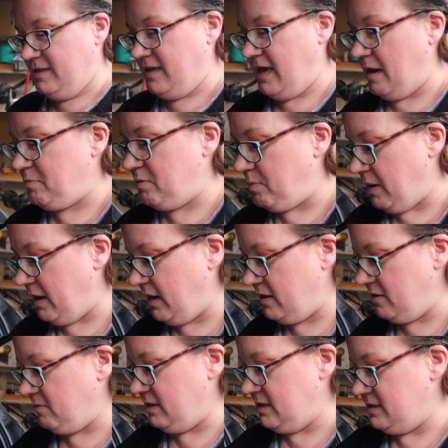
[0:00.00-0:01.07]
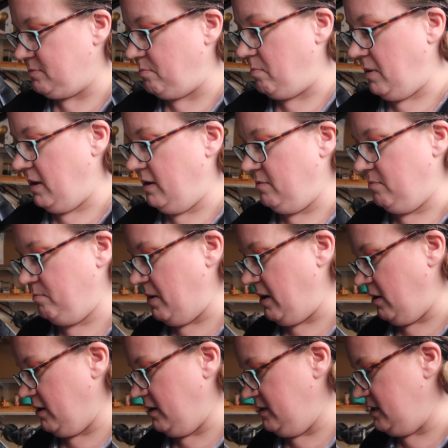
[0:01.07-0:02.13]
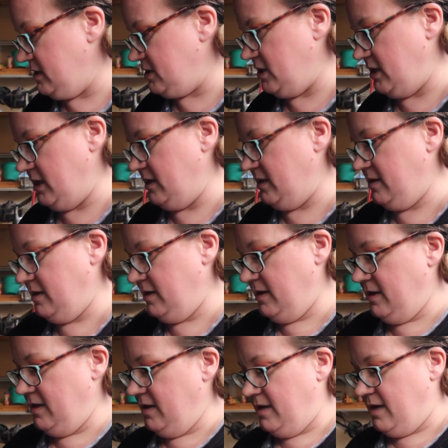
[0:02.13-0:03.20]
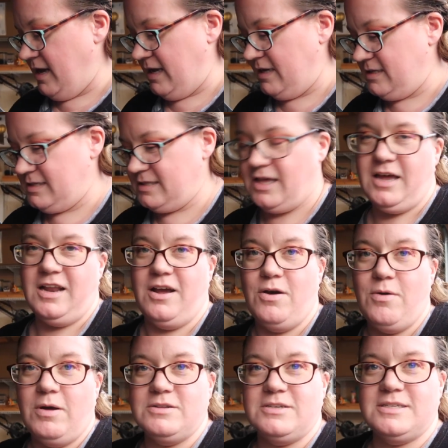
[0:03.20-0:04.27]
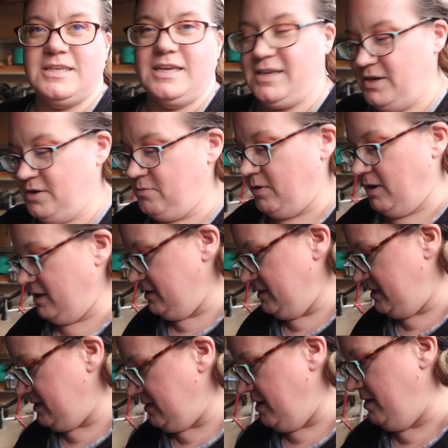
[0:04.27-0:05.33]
kept my other ones in better condition. I just thought, oh, I'll just get new ones.